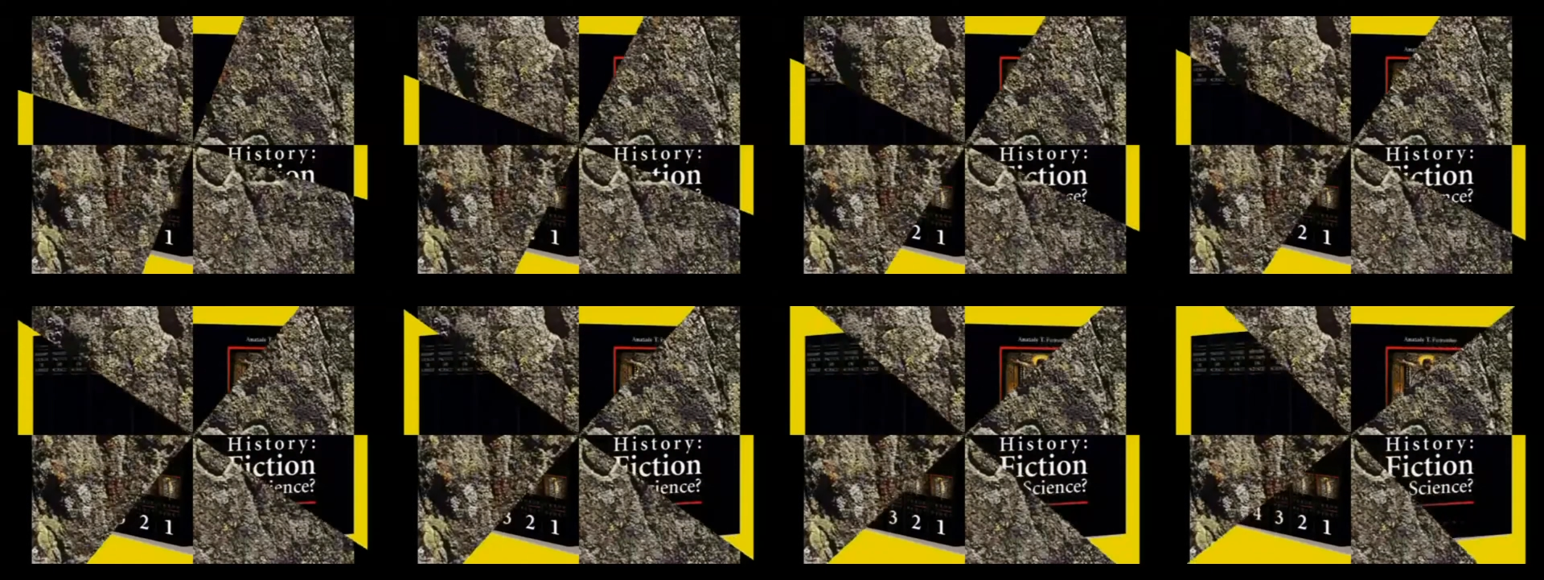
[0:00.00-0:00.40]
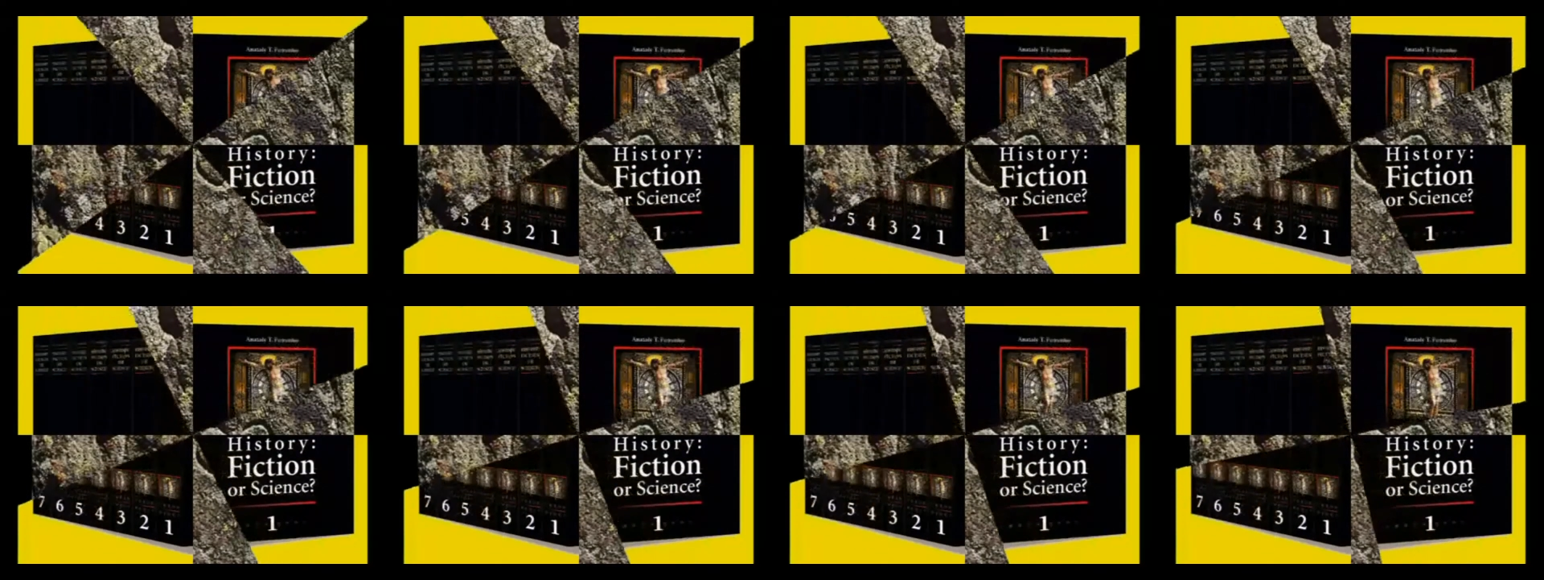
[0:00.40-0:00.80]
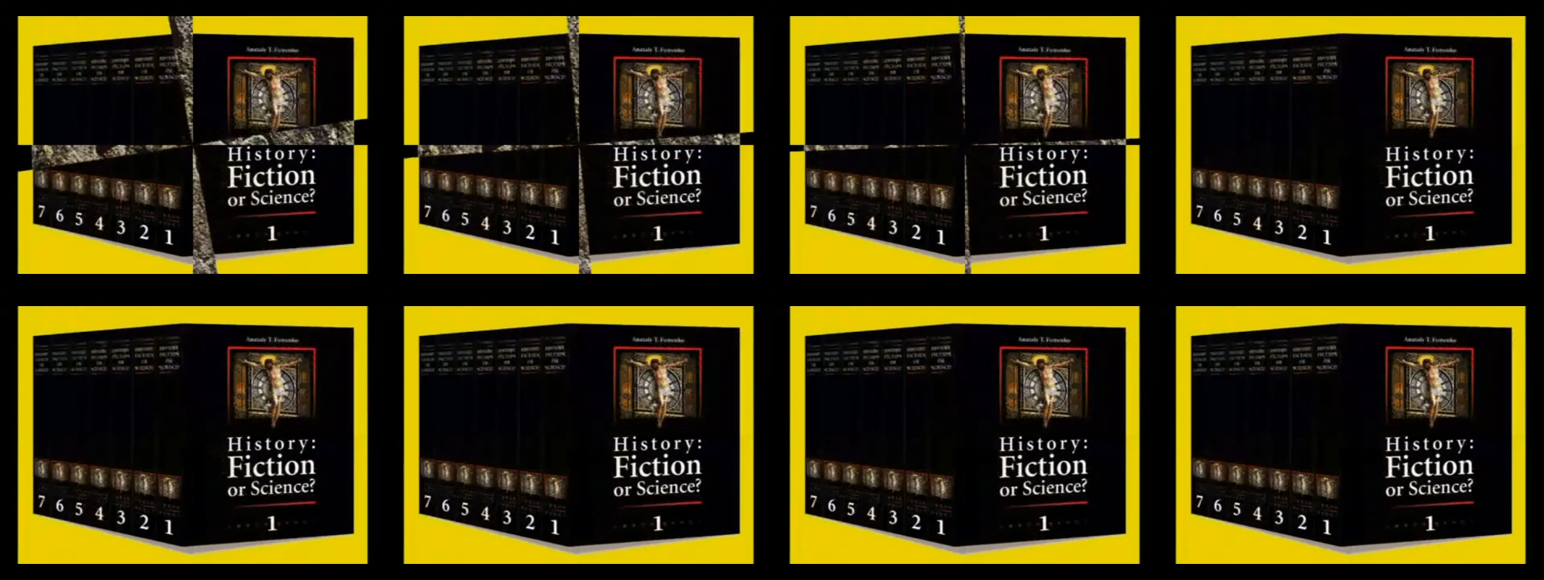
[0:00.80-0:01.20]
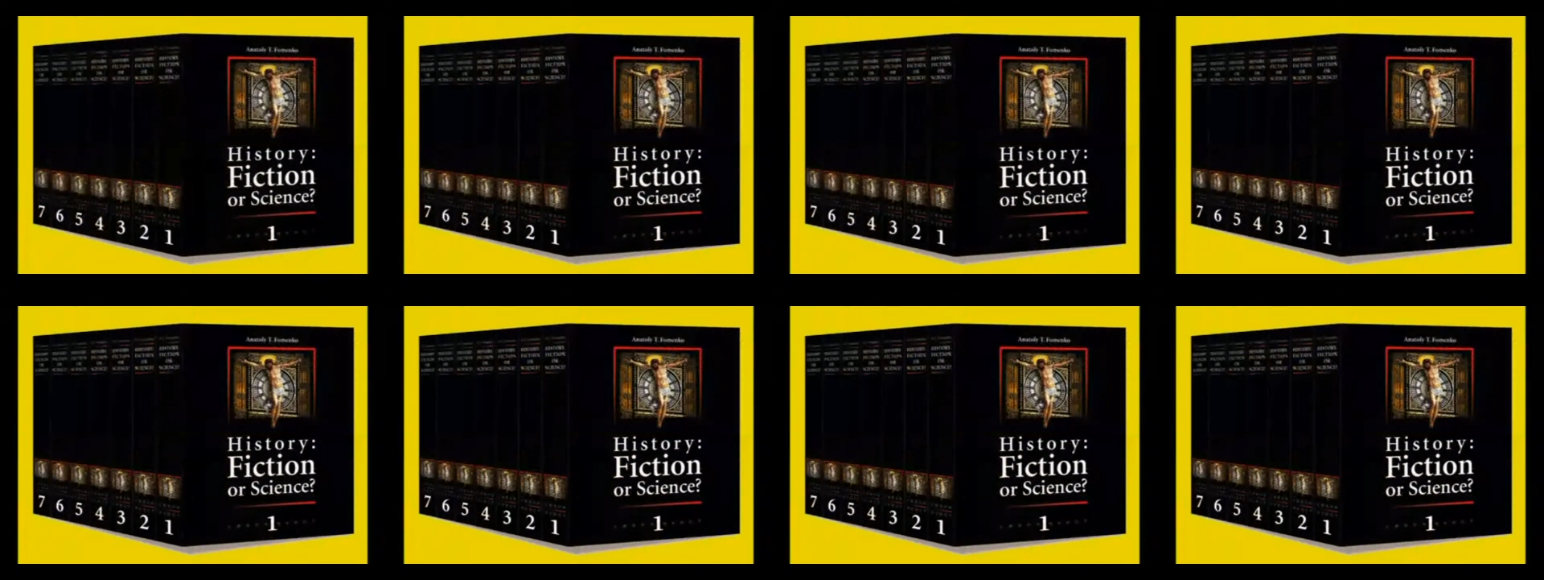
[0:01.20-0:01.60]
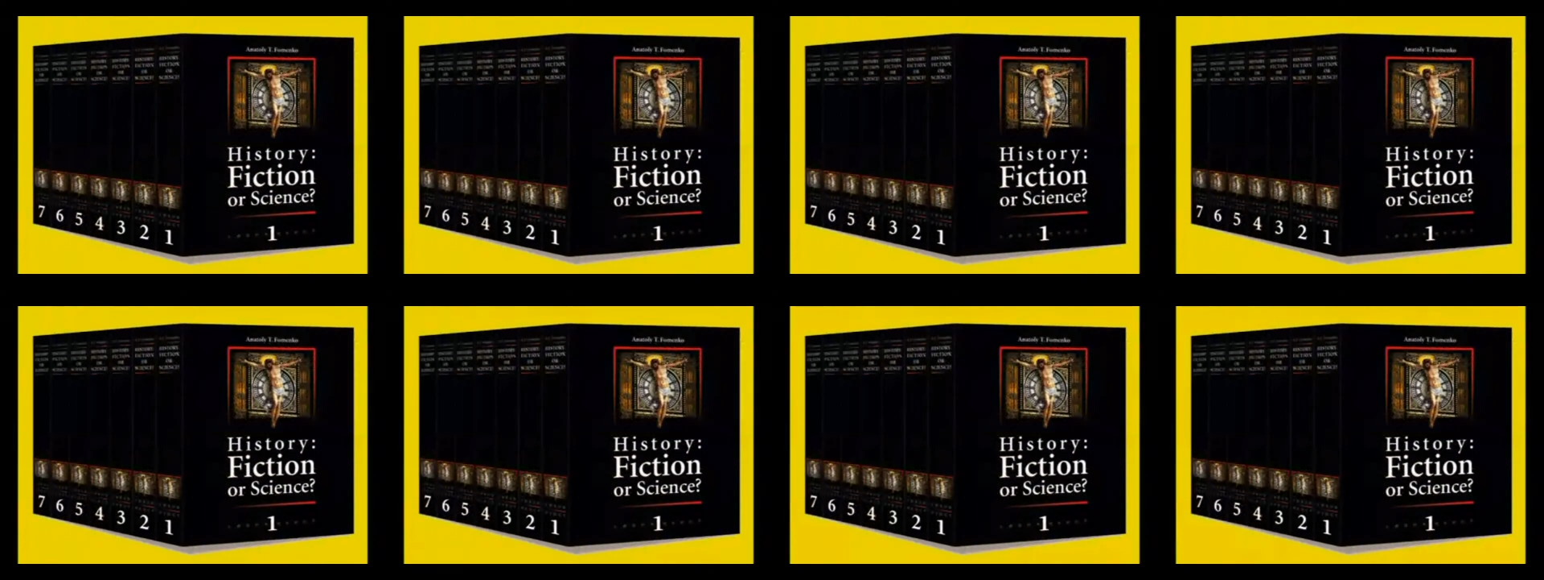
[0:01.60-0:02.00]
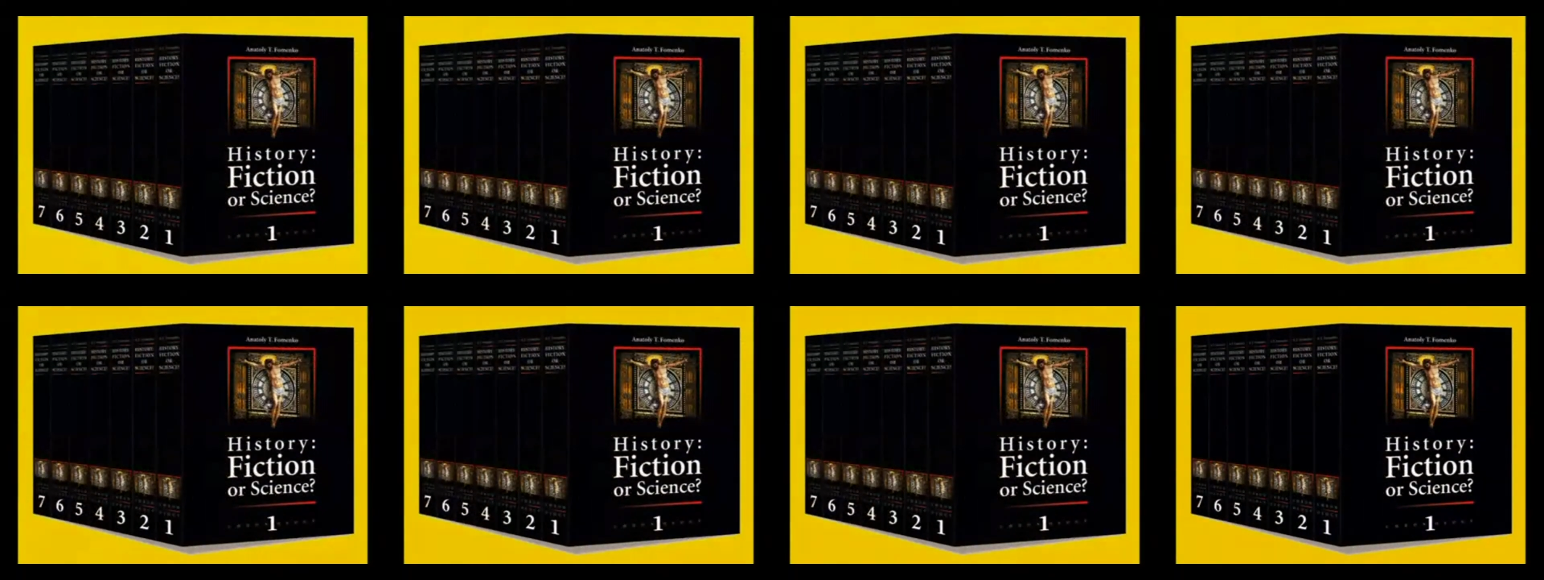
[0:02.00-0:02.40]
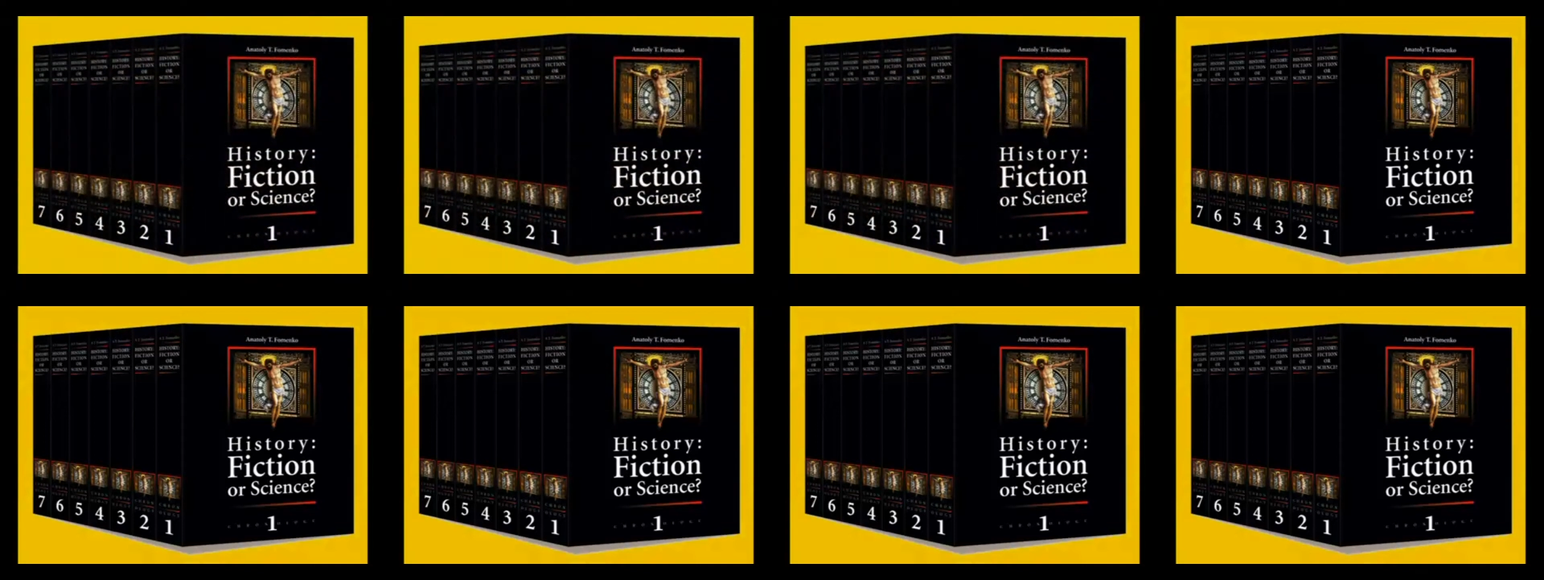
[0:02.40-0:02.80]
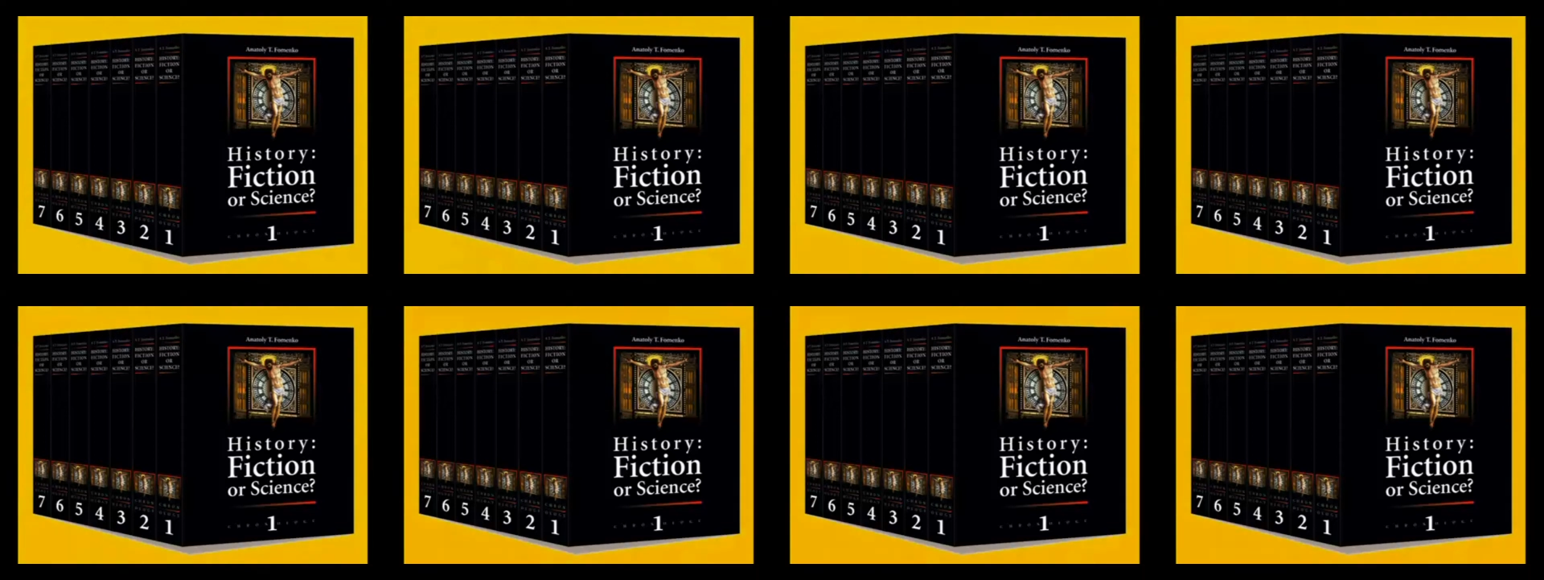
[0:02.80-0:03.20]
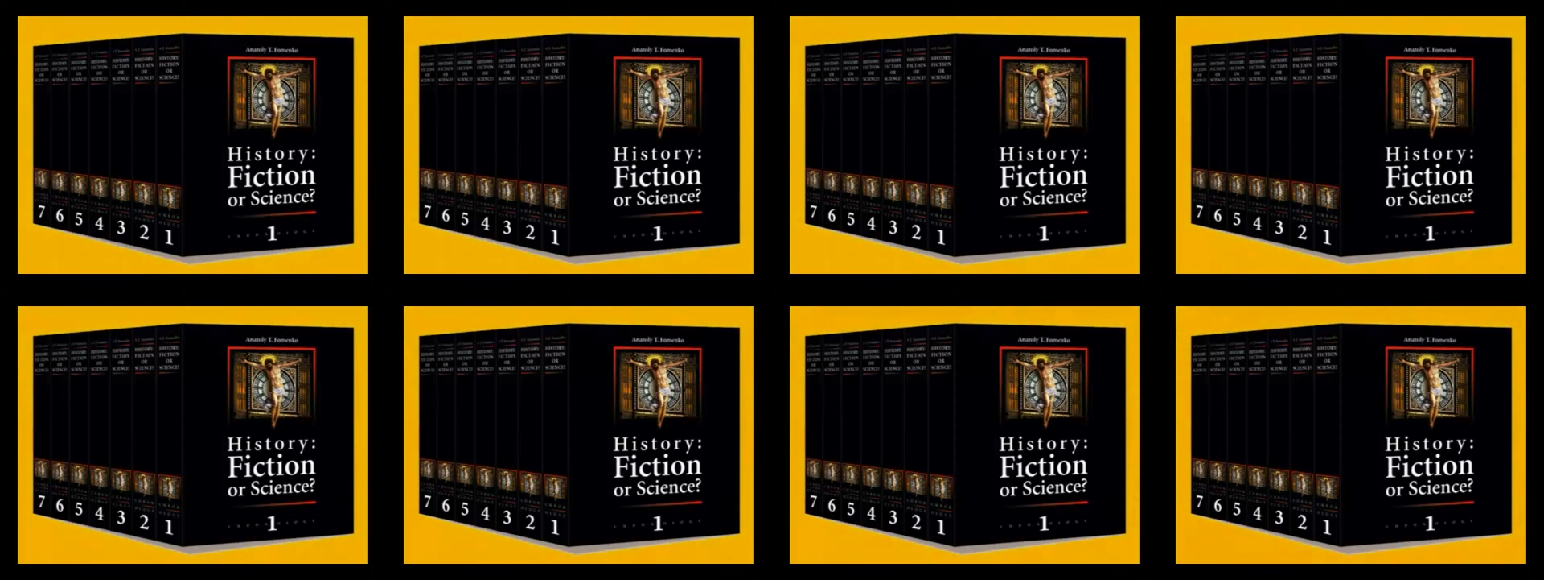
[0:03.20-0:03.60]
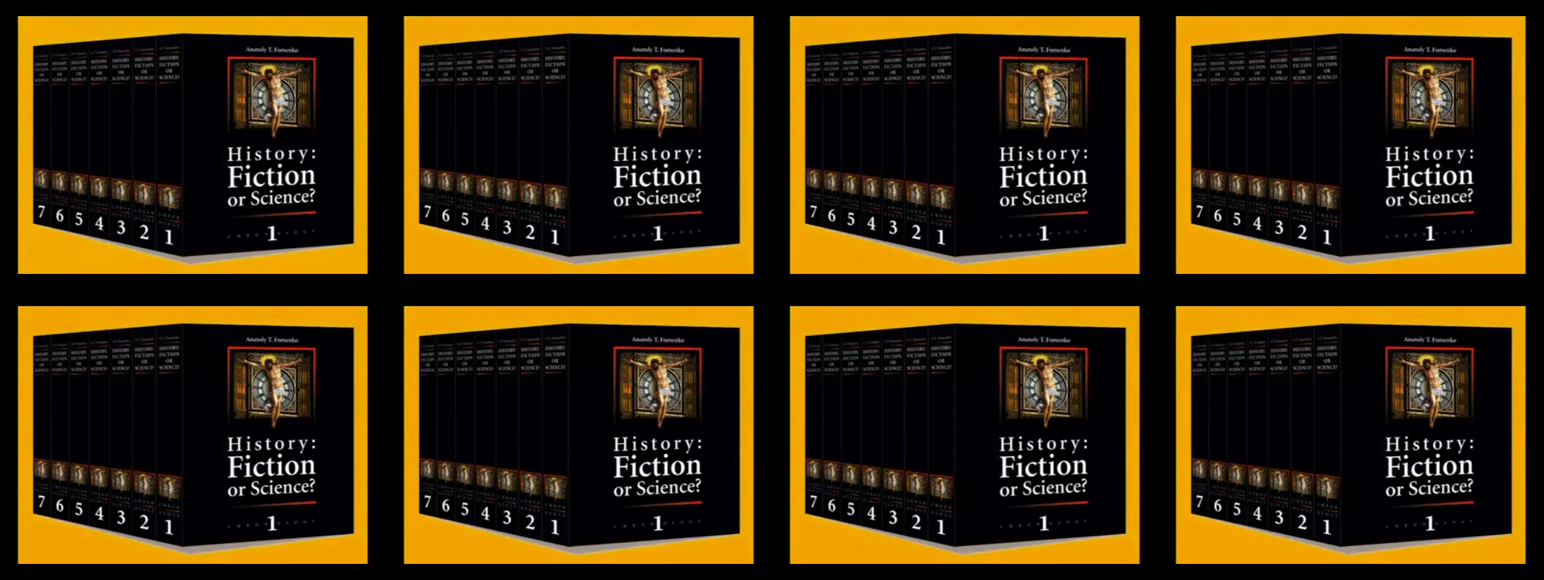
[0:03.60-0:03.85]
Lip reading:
(no speaker visible)